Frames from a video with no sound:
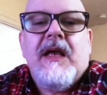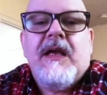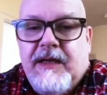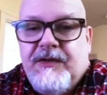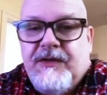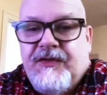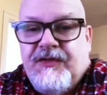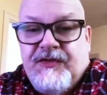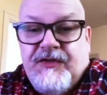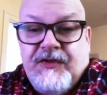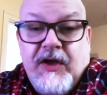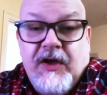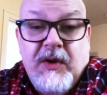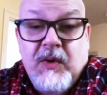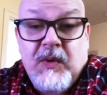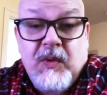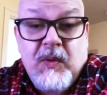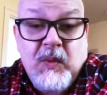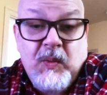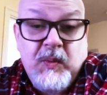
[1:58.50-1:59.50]

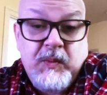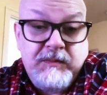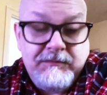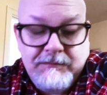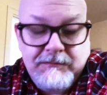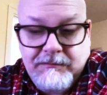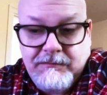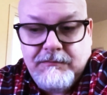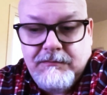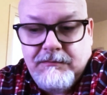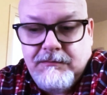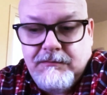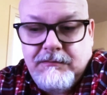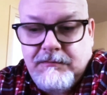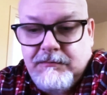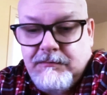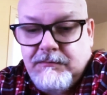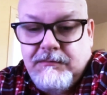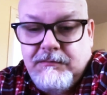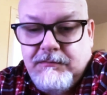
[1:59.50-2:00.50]
So,
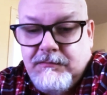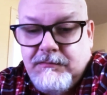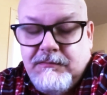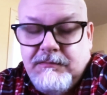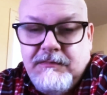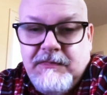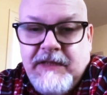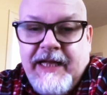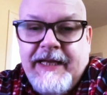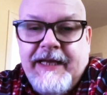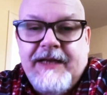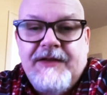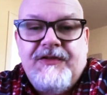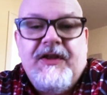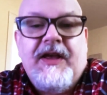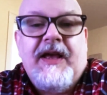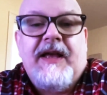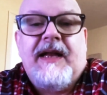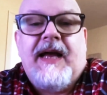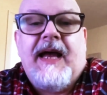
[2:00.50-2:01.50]
like I
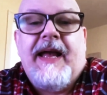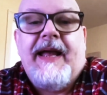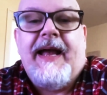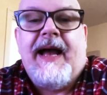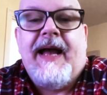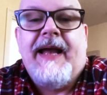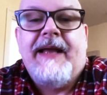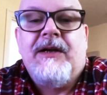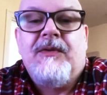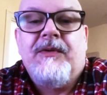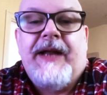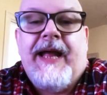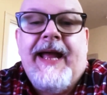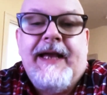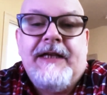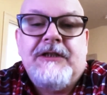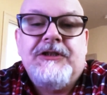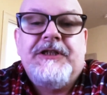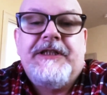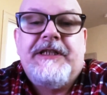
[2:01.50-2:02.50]
said, I don't
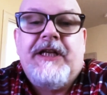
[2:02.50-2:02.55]
actually